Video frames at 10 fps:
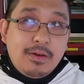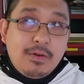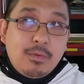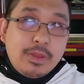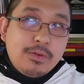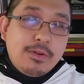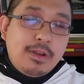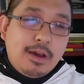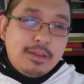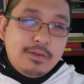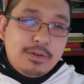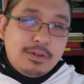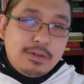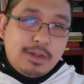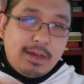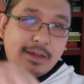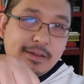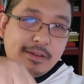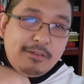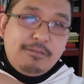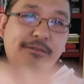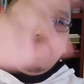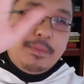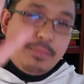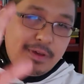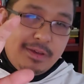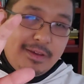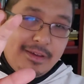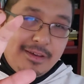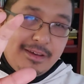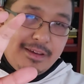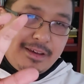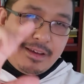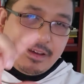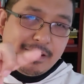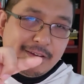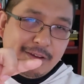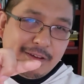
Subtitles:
whether or not you could flip a